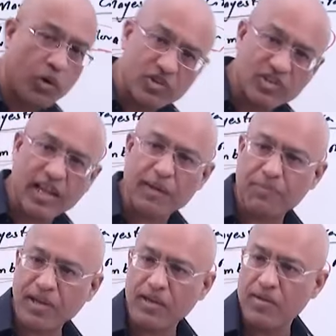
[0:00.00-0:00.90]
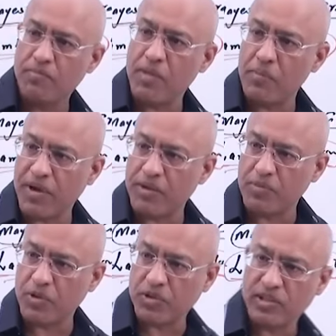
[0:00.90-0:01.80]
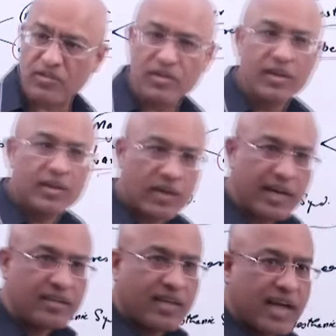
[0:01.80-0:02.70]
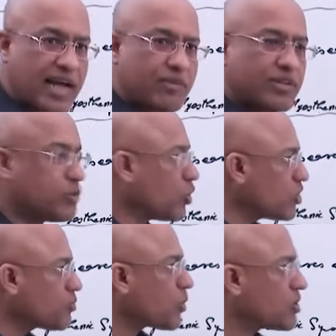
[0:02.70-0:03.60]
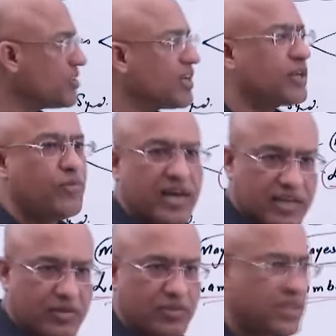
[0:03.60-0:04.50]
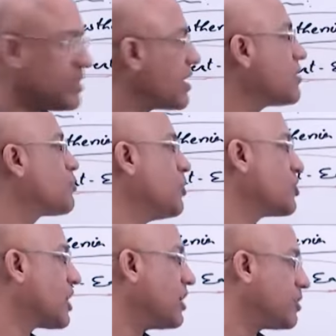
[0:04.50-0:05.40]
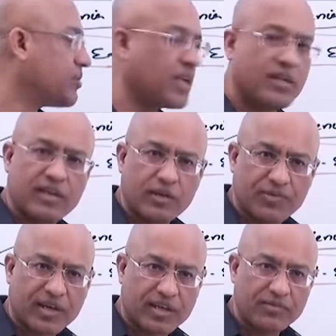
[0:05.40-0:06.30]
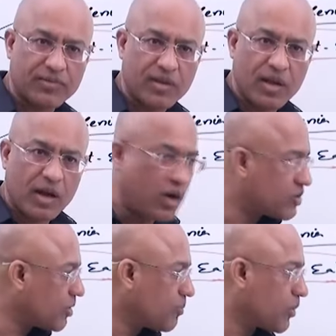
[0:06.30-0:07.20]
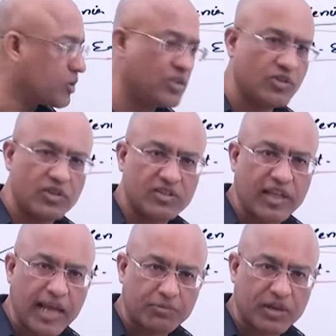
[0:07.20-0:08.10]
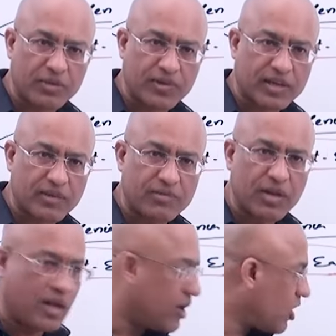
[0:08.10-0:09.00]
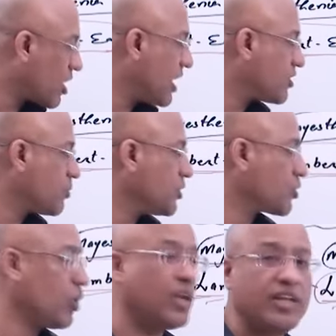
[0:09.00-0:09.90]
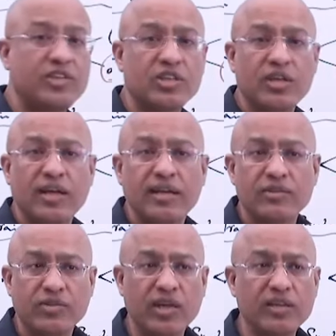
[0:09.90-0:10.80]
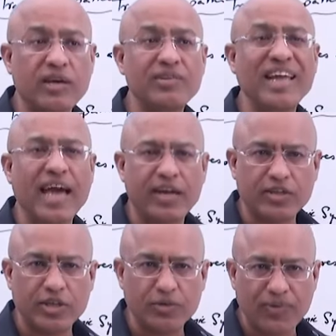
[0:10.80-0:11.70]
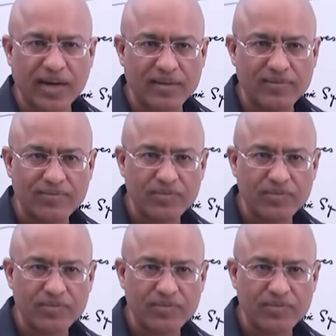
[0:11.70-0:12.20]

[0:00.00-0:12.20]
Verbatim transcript: postsynaptic membrane proteins, right? And when those proteins are defective, either suppose calcium channels are defective, or some proteins in the synapse are defective, or let's suppose cholinergic channels have inherited defect,